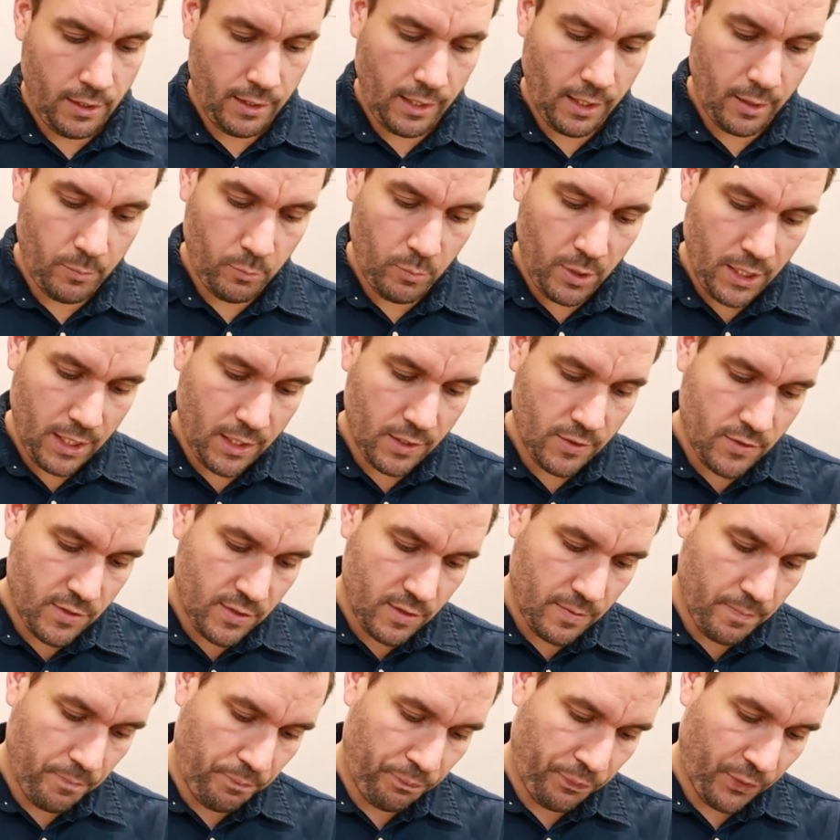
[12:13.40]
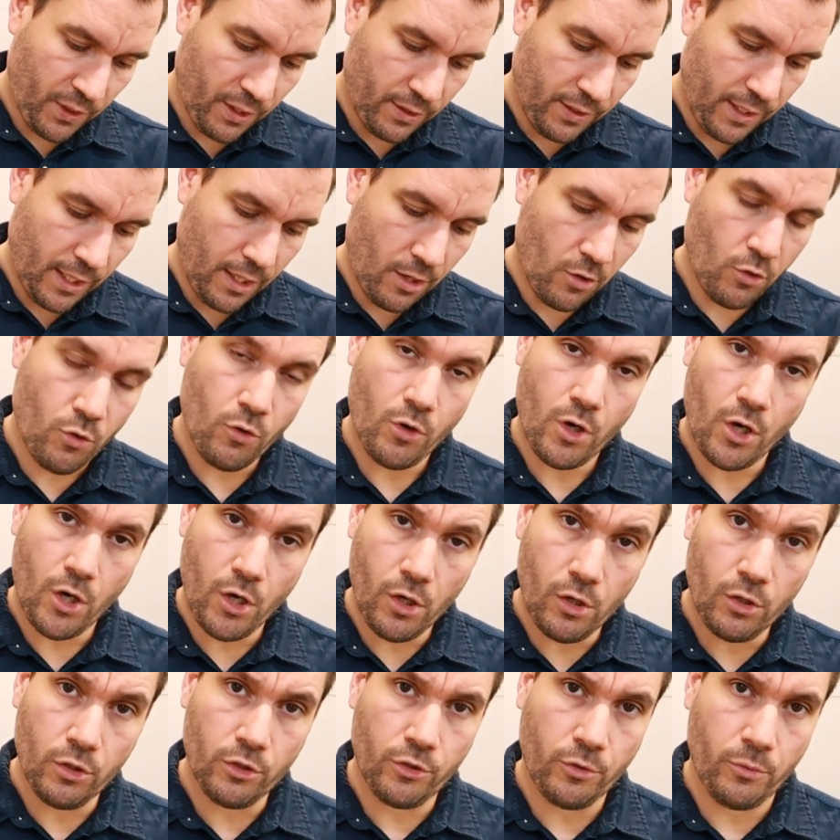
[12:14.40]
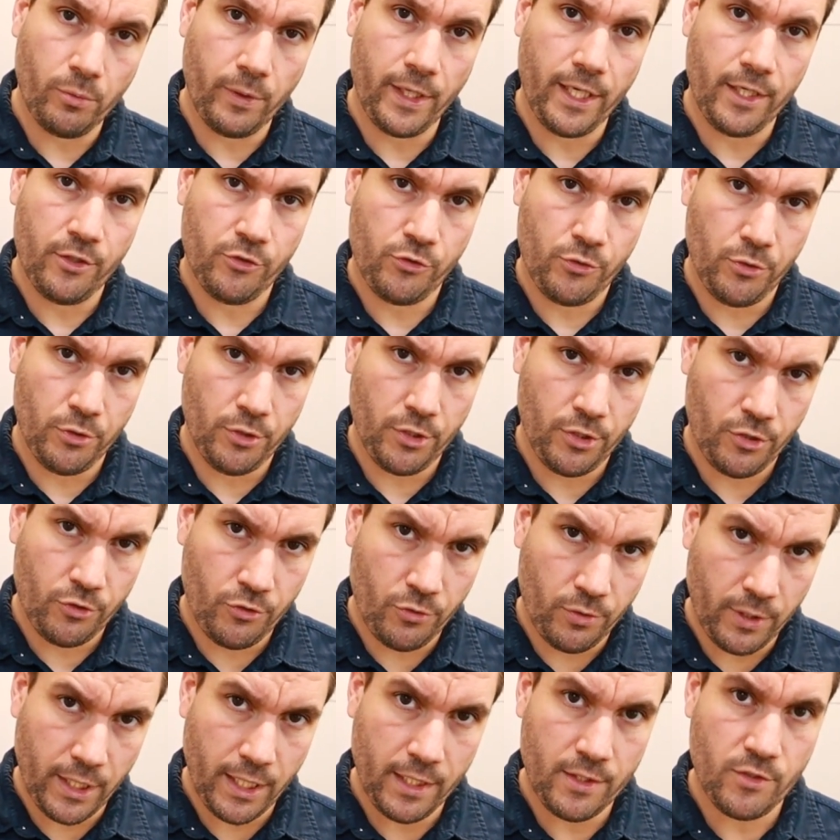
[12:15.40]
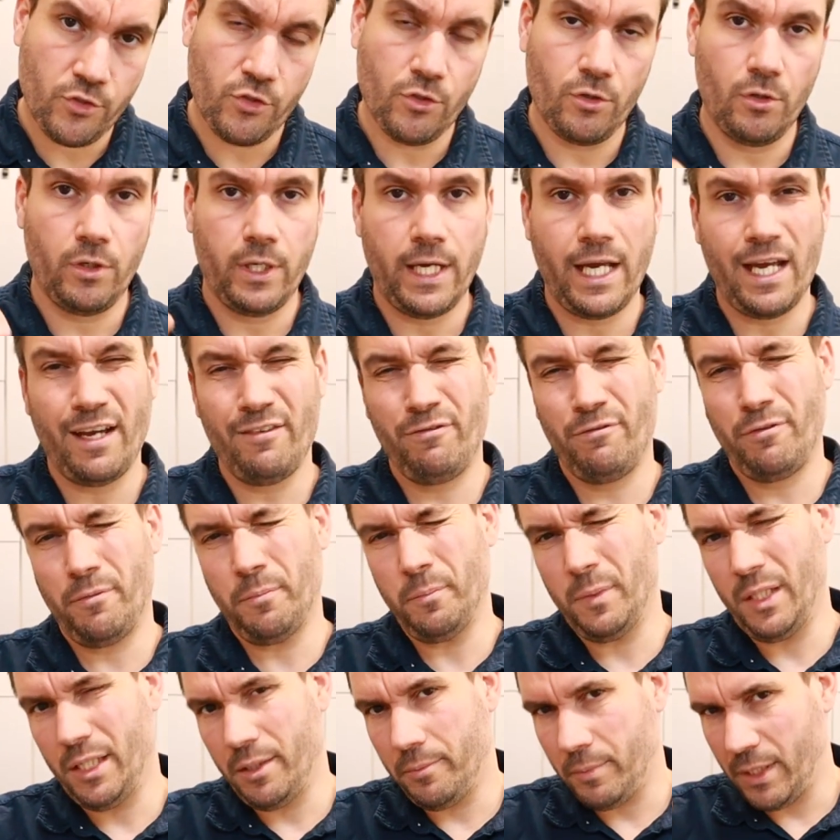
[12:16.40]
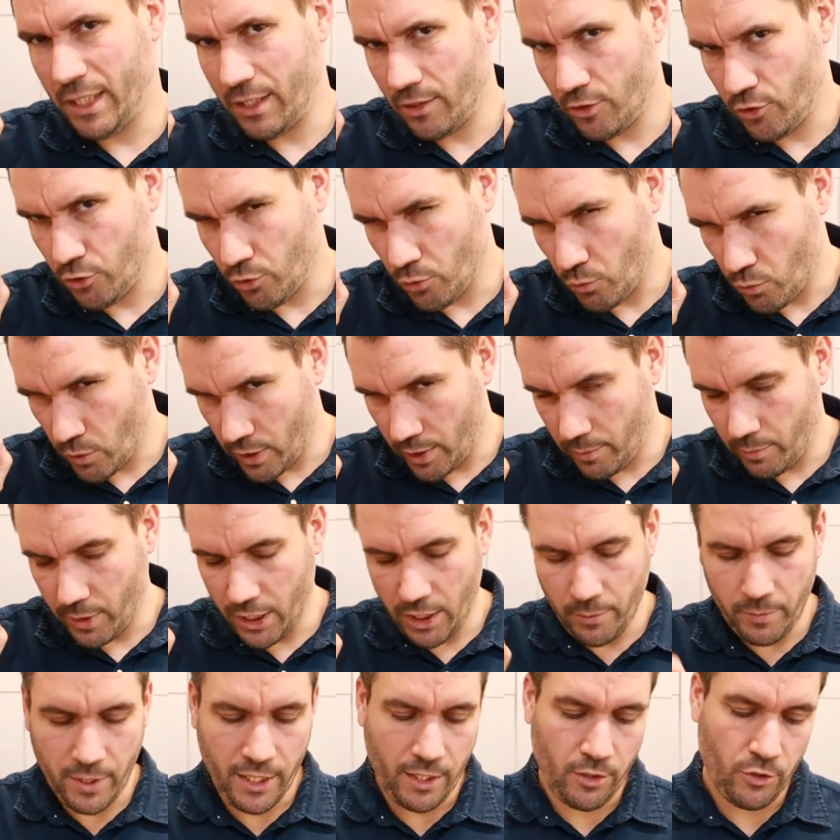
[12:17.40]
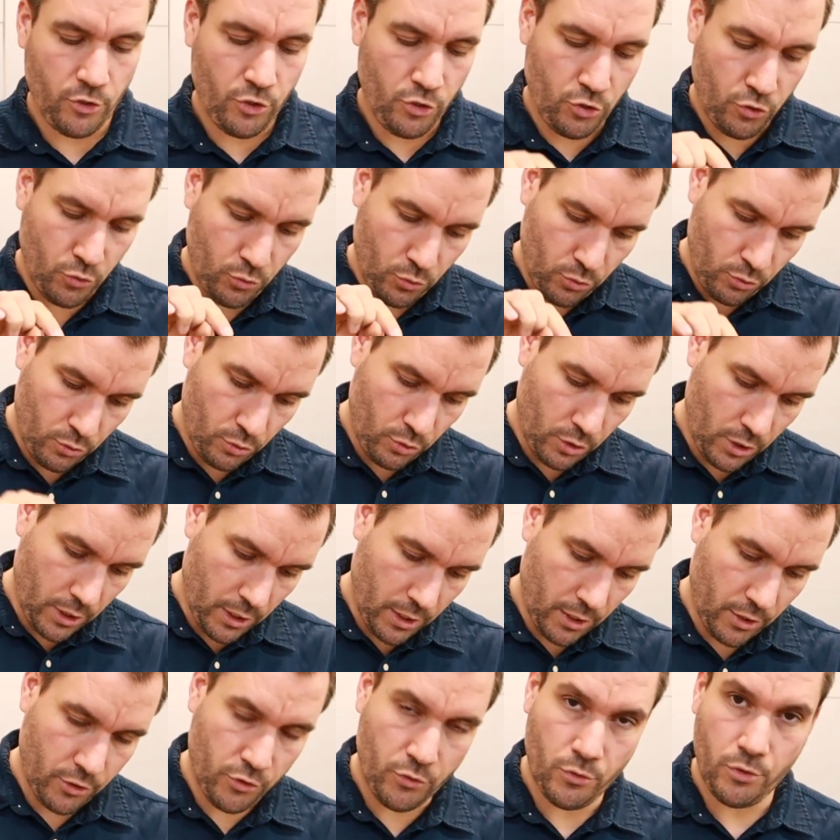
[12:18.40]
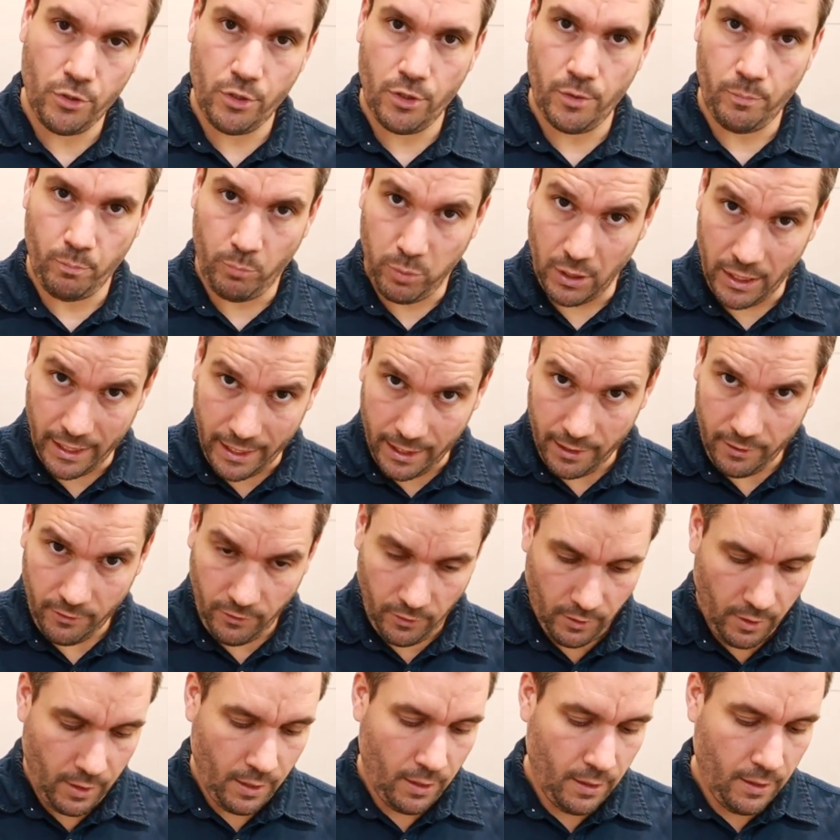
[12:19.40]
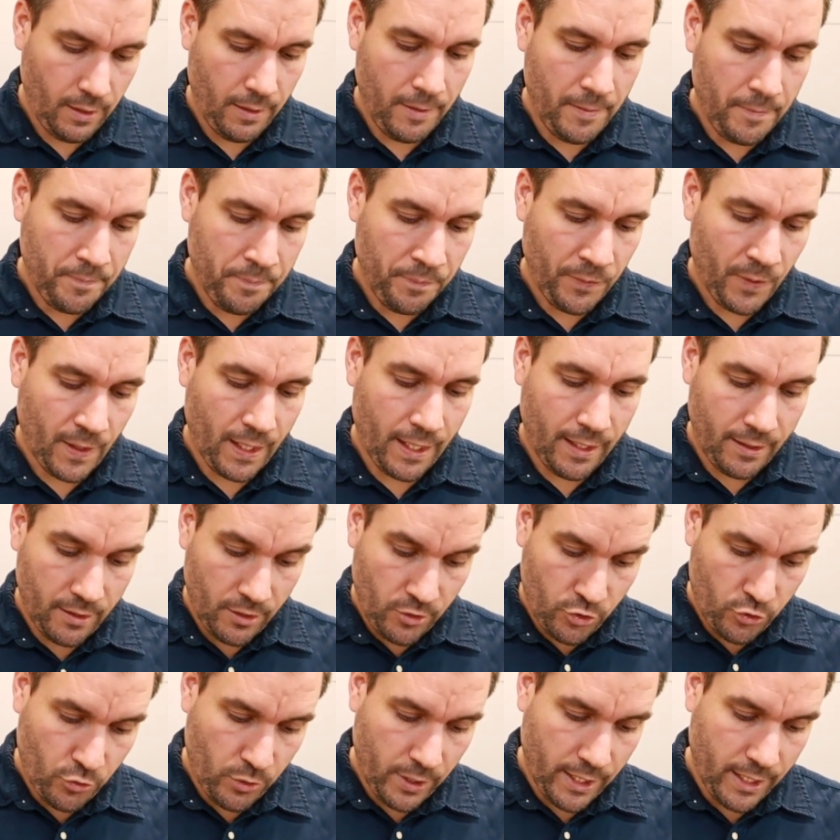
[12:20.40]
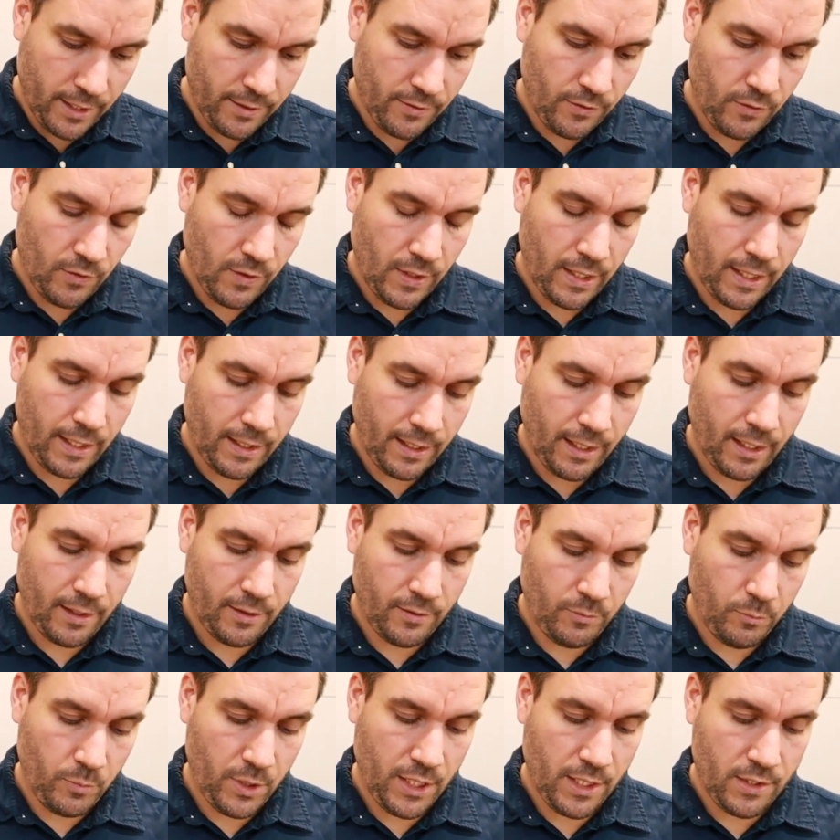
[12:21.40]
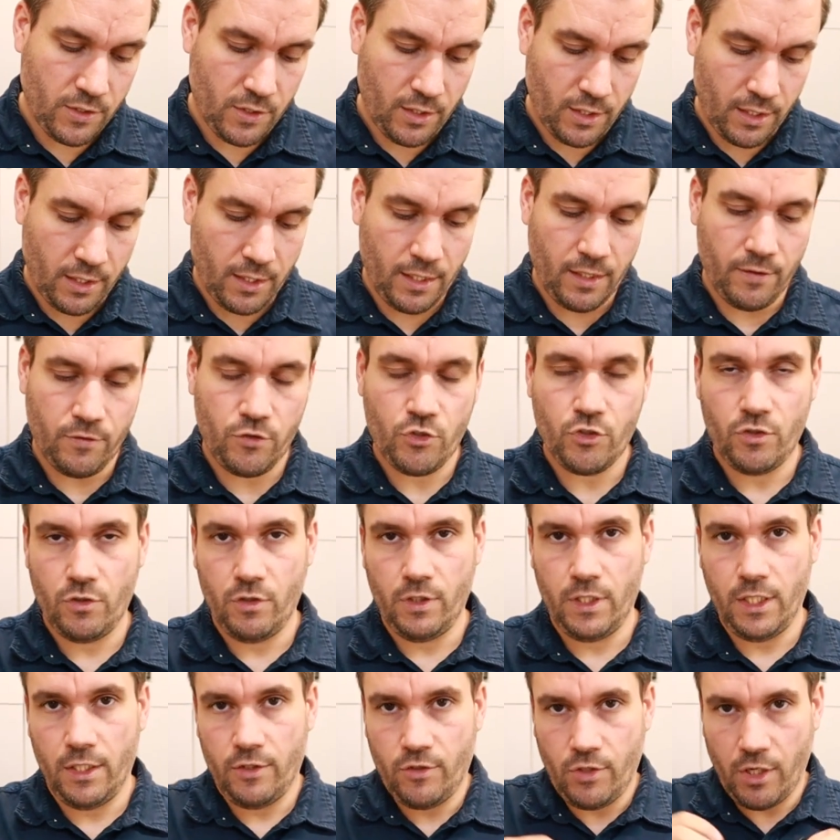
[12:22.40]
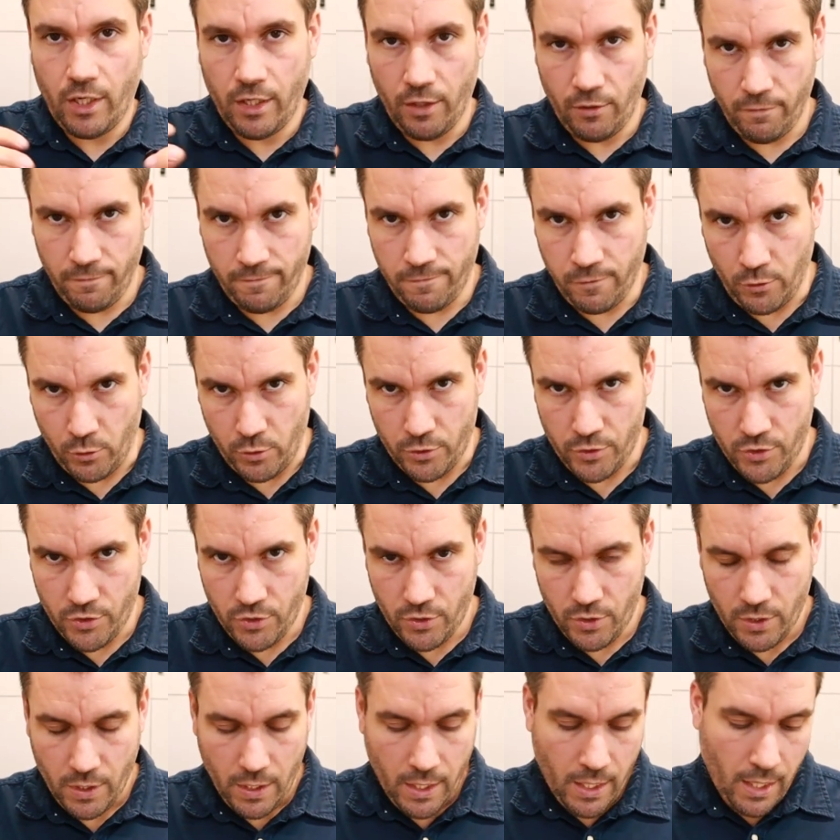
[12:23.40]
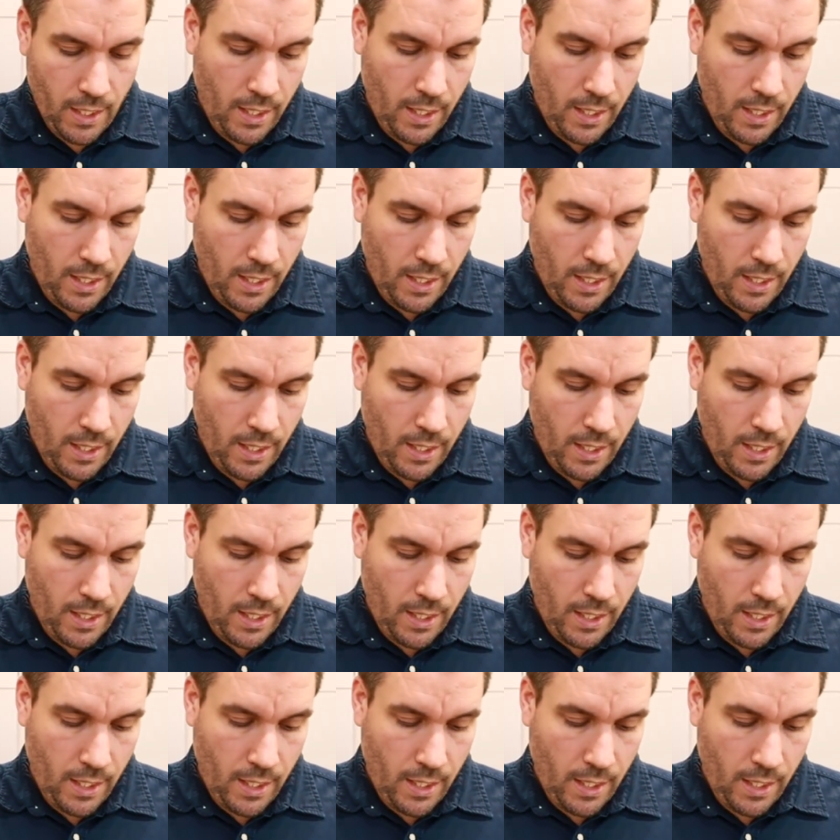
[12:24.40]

That means they go all the way through the thread, so 0.5 millimeter to 1 millimeter through the plate and the thread, and that means it gives the entire force.